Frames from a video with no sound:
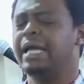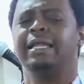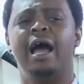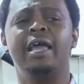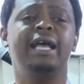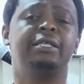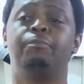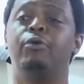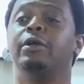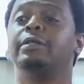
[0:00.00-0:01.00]
Now, here's the
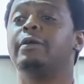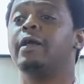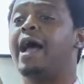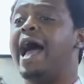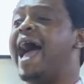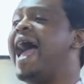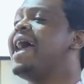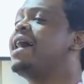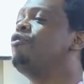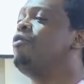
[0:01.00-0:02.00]
point.
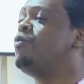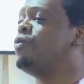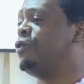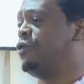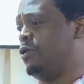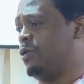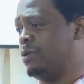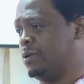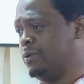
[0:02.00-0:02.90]
I agree with you.